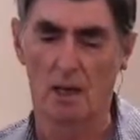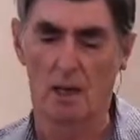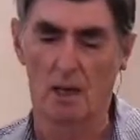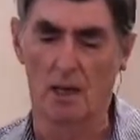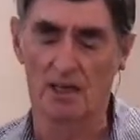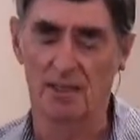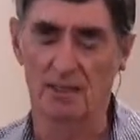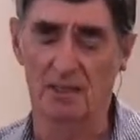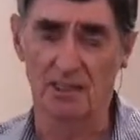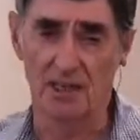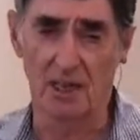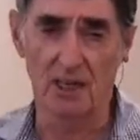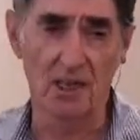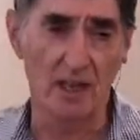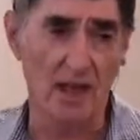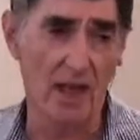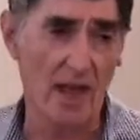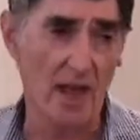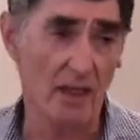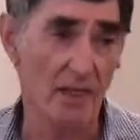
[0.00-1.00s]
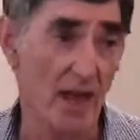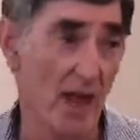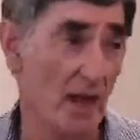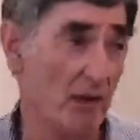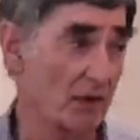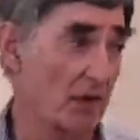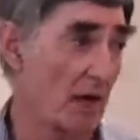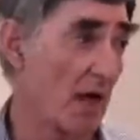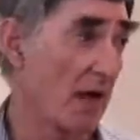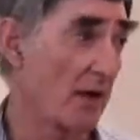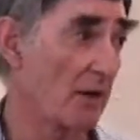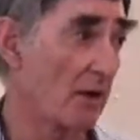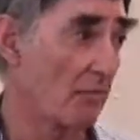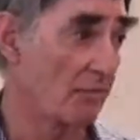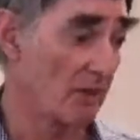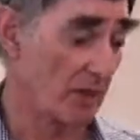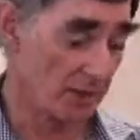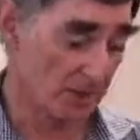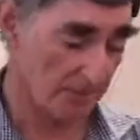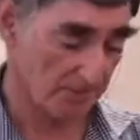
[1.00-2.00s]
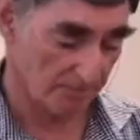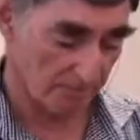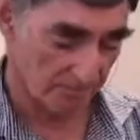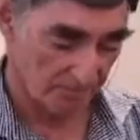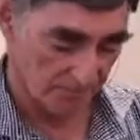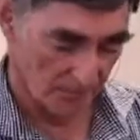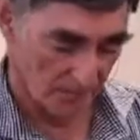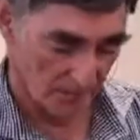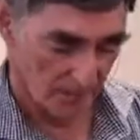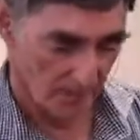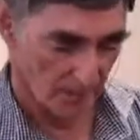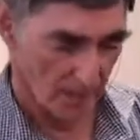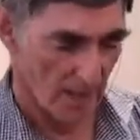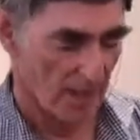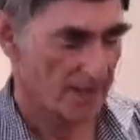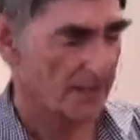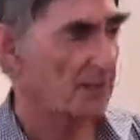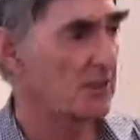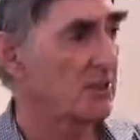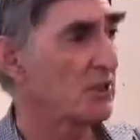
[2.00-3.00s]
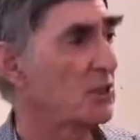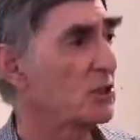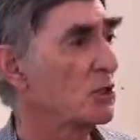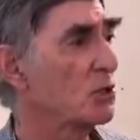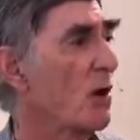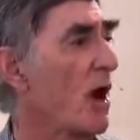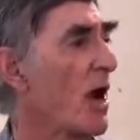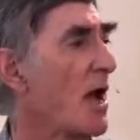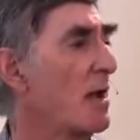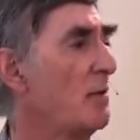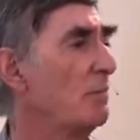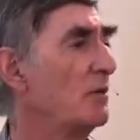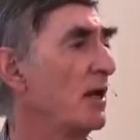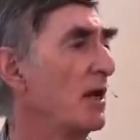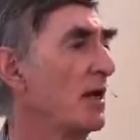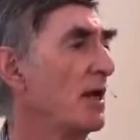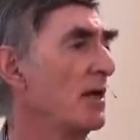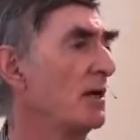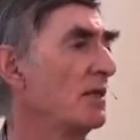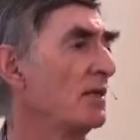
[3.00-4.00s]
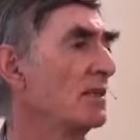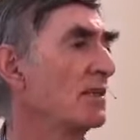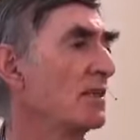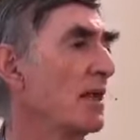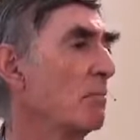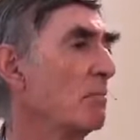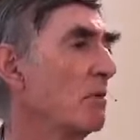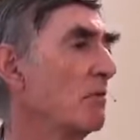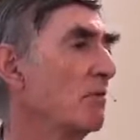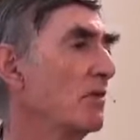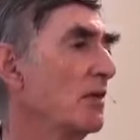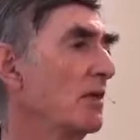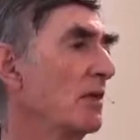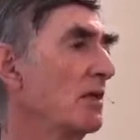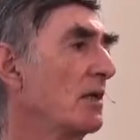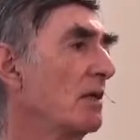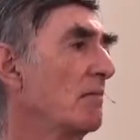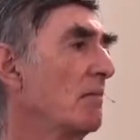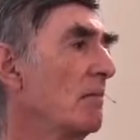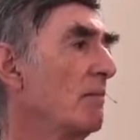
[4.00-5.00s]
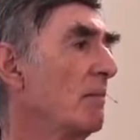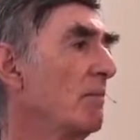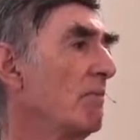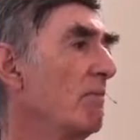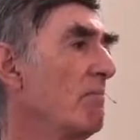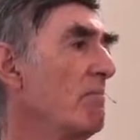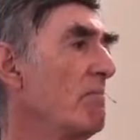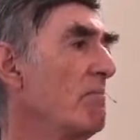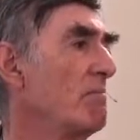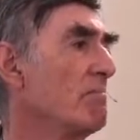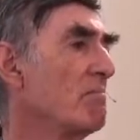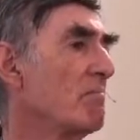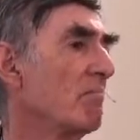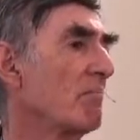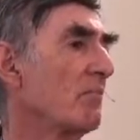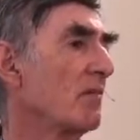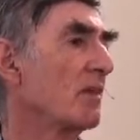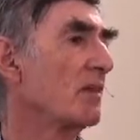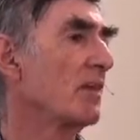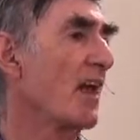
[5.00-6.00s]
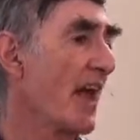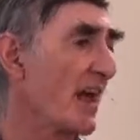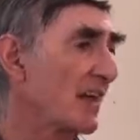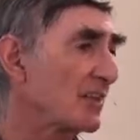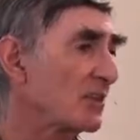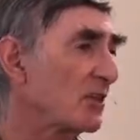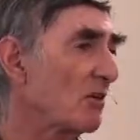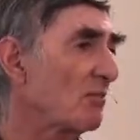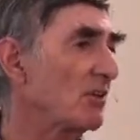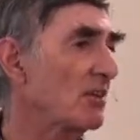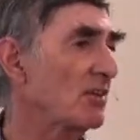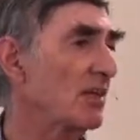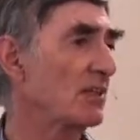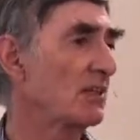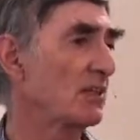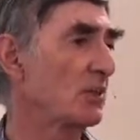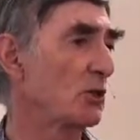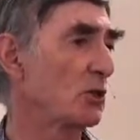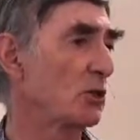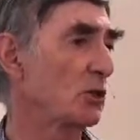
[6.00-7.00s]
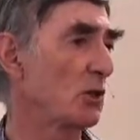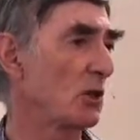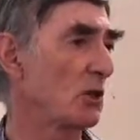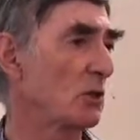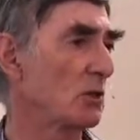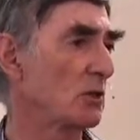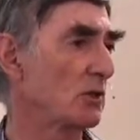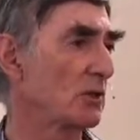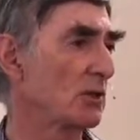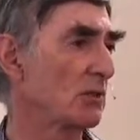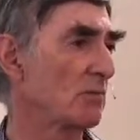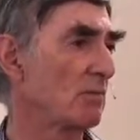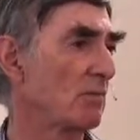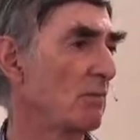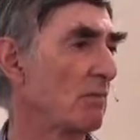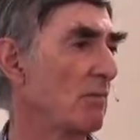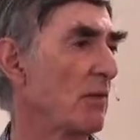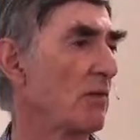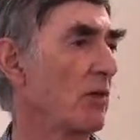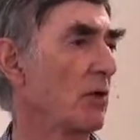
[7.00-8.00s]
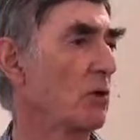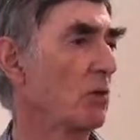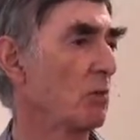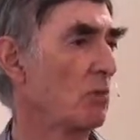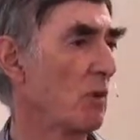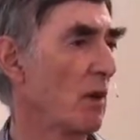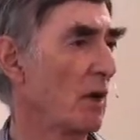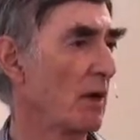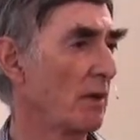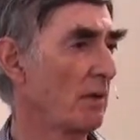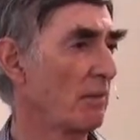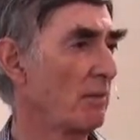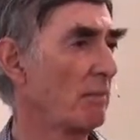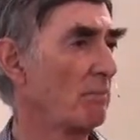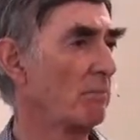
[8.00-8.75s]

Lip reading: It's still there, the outline of it, and it's described in some of the texts of the Dead Sea Scrolls that the Qumran